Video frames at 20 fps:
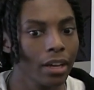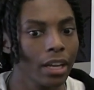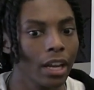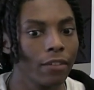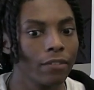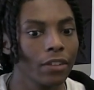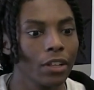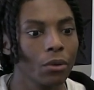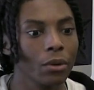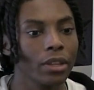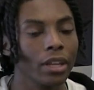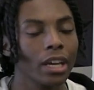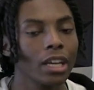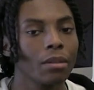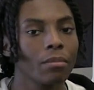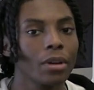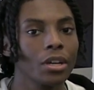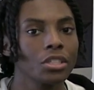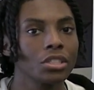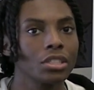And I feel like with
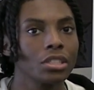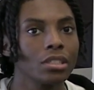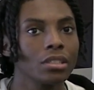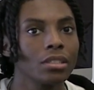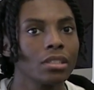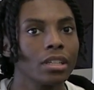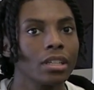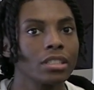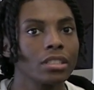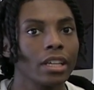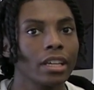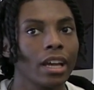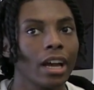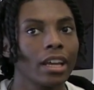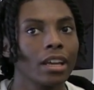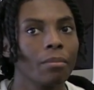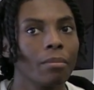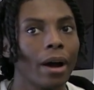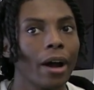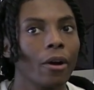animation, it's like
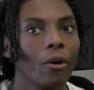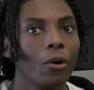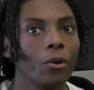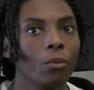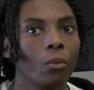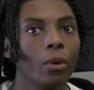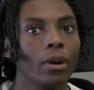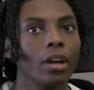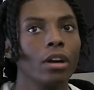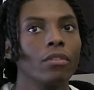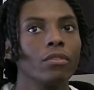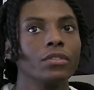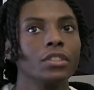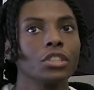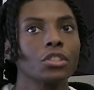kind of my own way of